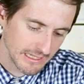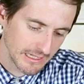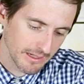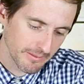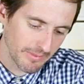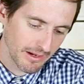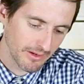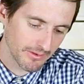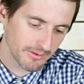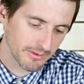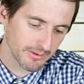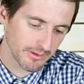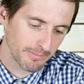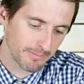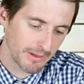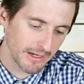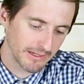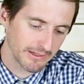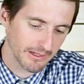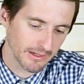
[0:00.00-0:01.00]
thing about
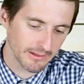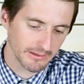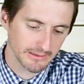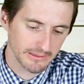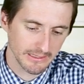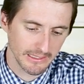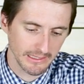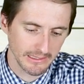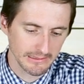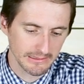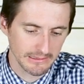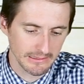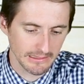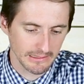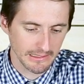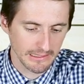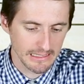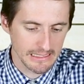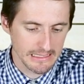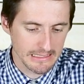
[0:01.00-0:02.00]
pink-tongued skinks
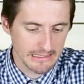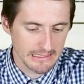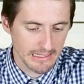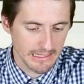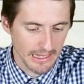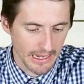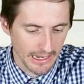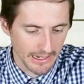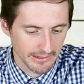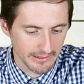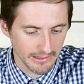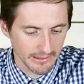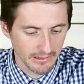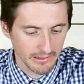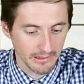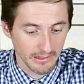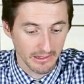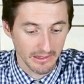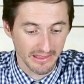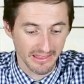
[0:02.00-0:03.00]
is that
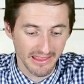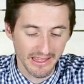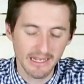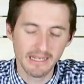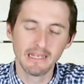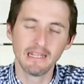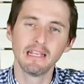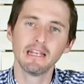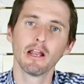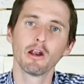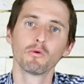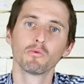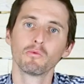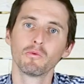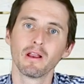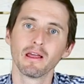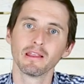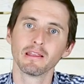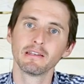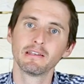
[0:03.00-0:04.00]
they need a
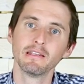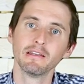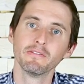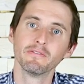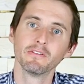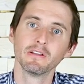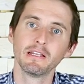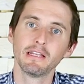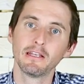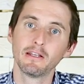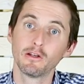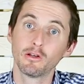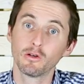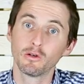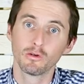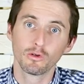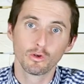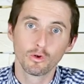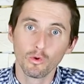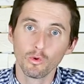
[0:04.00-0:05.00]
relatively
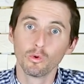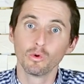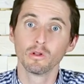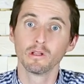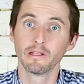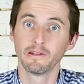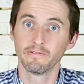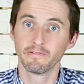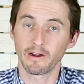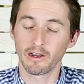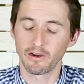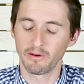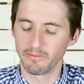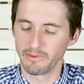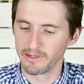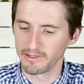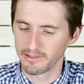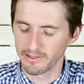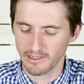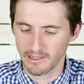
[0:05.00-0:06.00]
cool
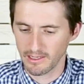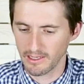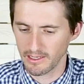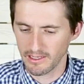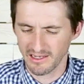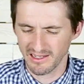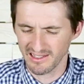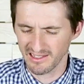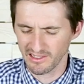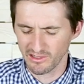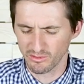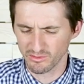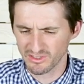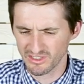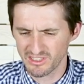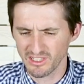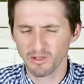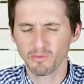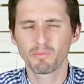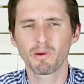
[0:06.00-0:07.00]
environment. You know,
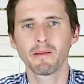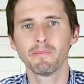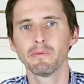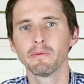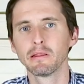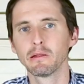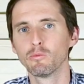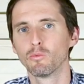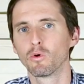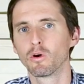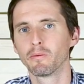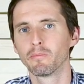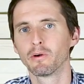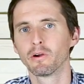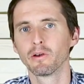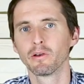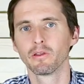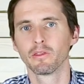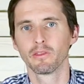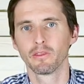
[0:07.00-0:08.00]
still probably
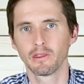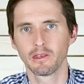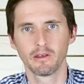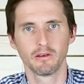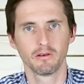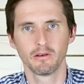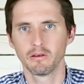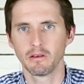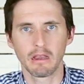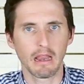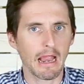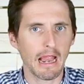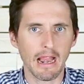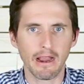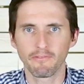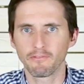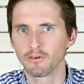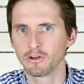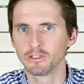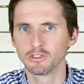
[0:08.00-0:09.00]
warmer than
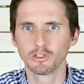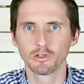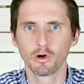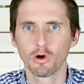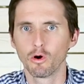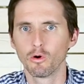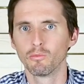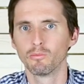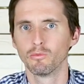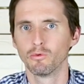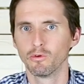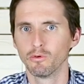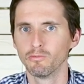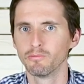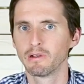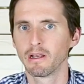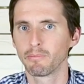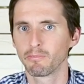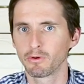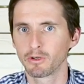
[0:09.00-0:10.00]
average home
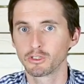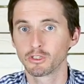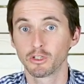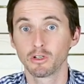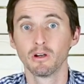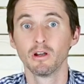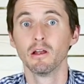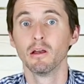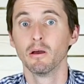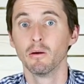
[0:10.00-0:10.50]
room temperature,